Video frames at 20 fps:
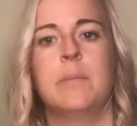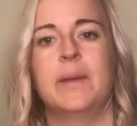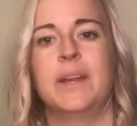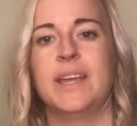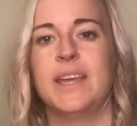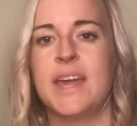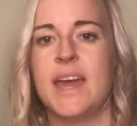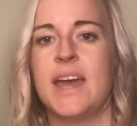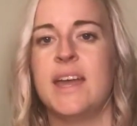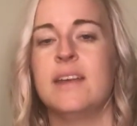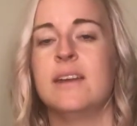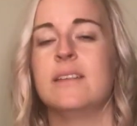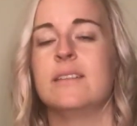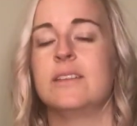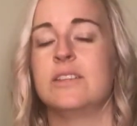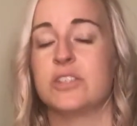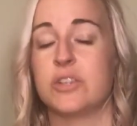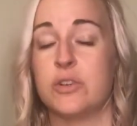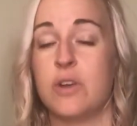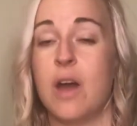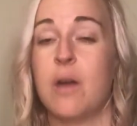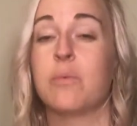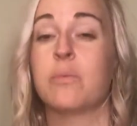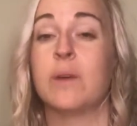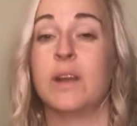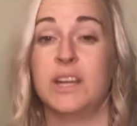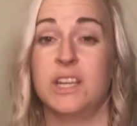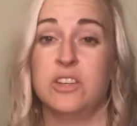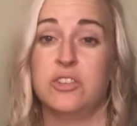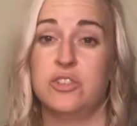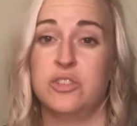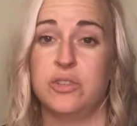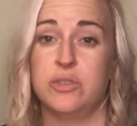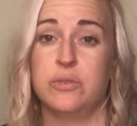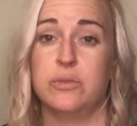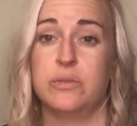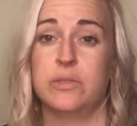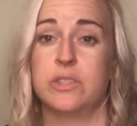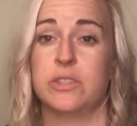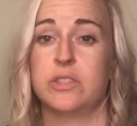But again, these are not running
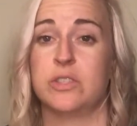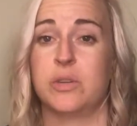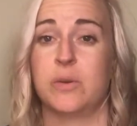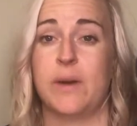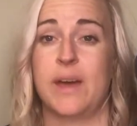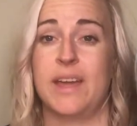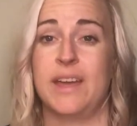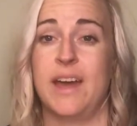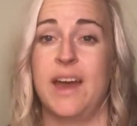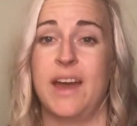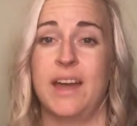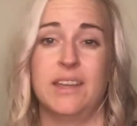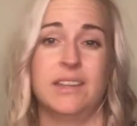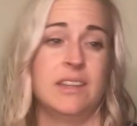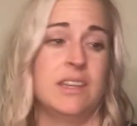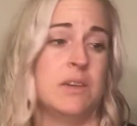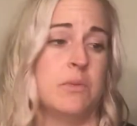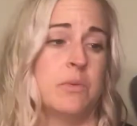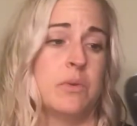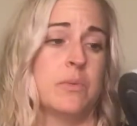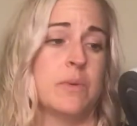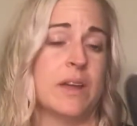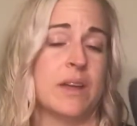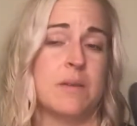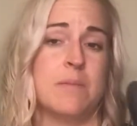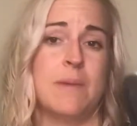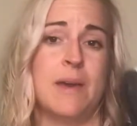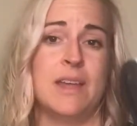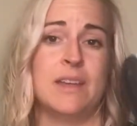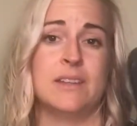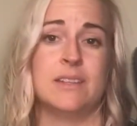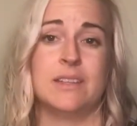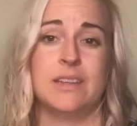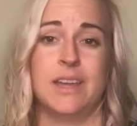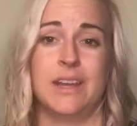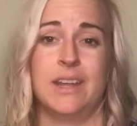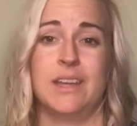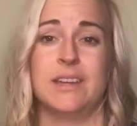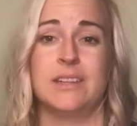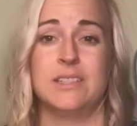shoes, so I highly would recommend
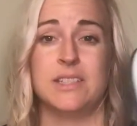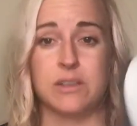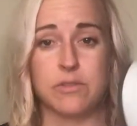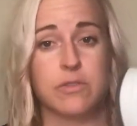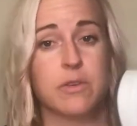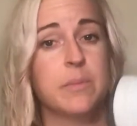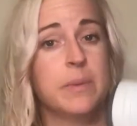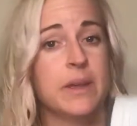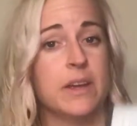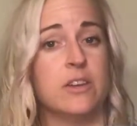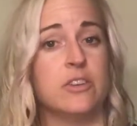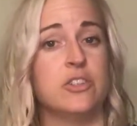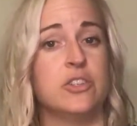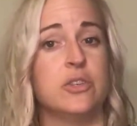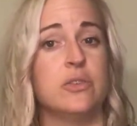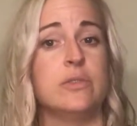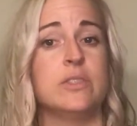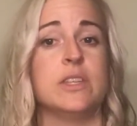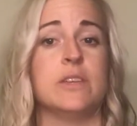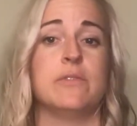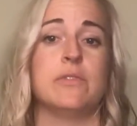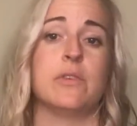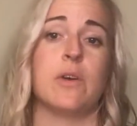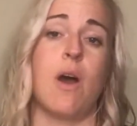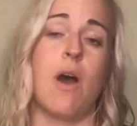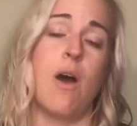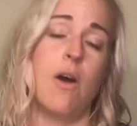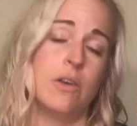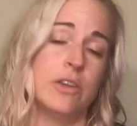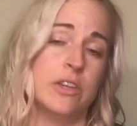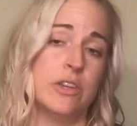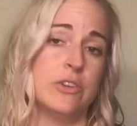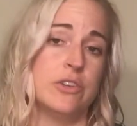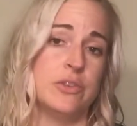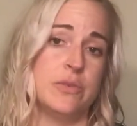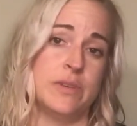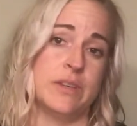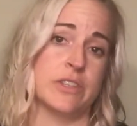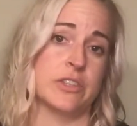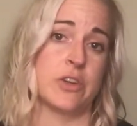getting a different pair of shoes if all you're
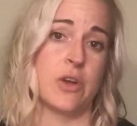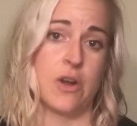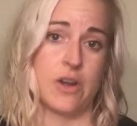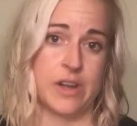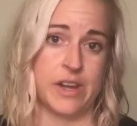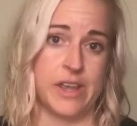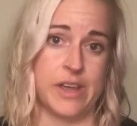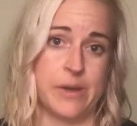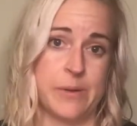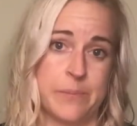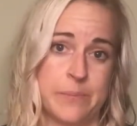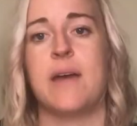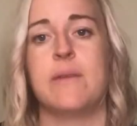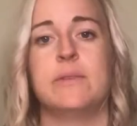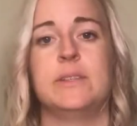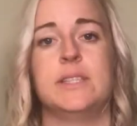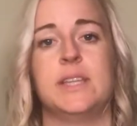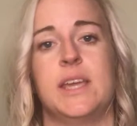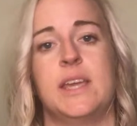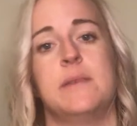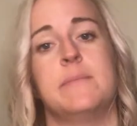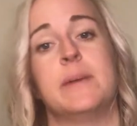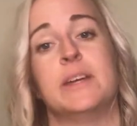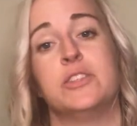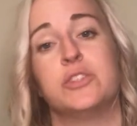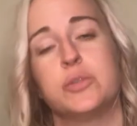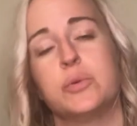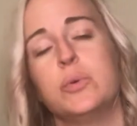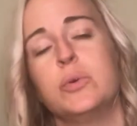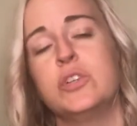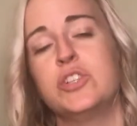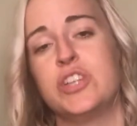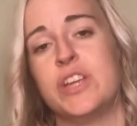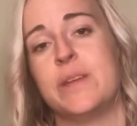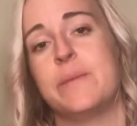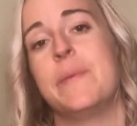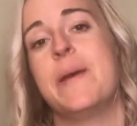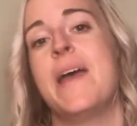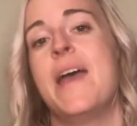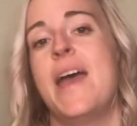doing is cardio. I was in my school
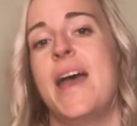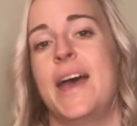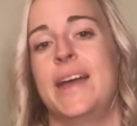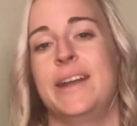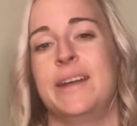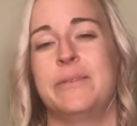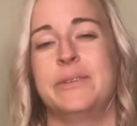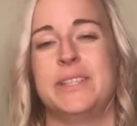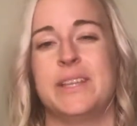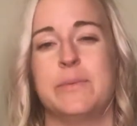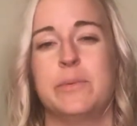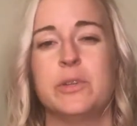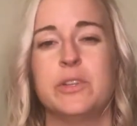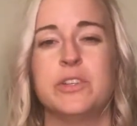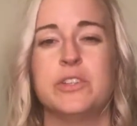gym, and I was able